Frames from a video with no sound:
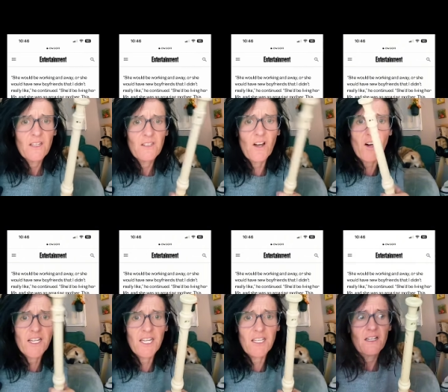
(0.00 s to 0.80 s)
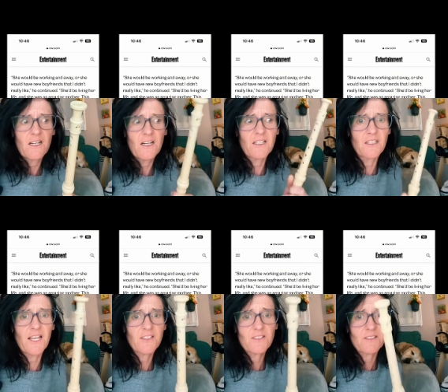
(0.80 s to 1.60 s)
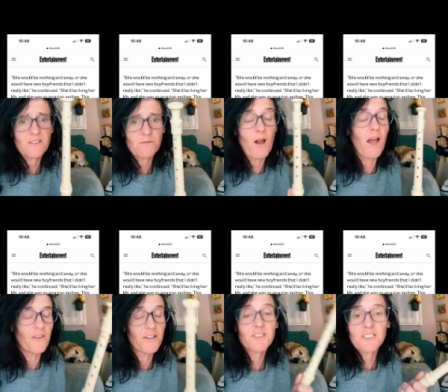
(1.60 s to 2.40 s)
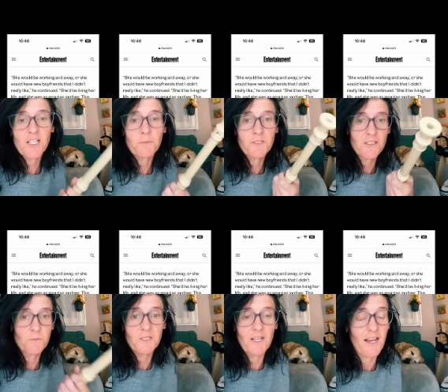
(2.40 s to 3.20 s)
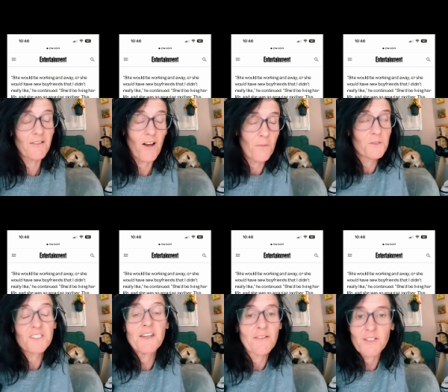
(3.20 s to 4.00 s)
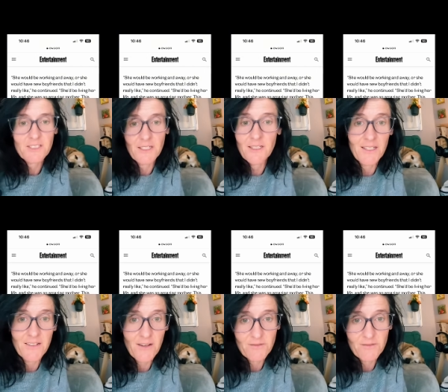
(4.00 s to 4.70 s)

young kids, unless, well, there's exceptions, but I almost never see it end up,